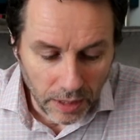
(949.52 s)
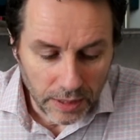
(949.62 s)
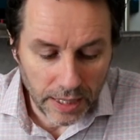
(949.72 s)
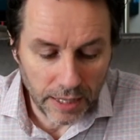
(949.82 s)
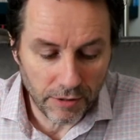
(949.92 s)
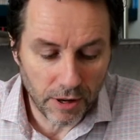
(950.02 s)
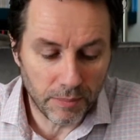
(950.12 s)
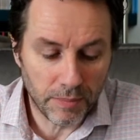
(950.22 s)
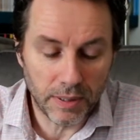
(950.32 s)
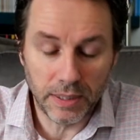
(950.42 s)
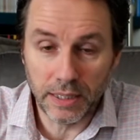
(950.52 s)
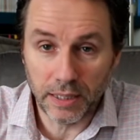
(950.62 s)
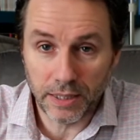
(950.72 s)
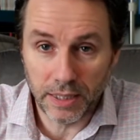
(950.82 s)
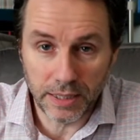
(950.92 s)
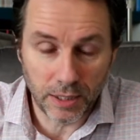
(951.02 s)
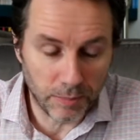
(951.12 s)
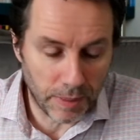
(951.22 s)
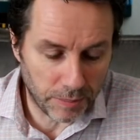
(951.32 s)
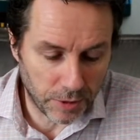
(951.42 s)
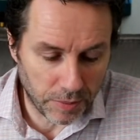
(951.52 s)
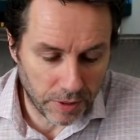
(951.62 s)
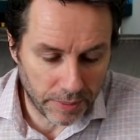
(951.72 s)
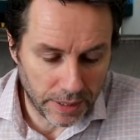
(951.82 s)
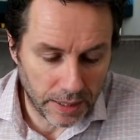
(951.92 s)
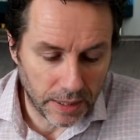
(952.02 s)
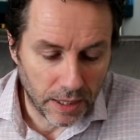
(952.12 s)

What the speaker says: They're Little Theatre Guild members, by the way.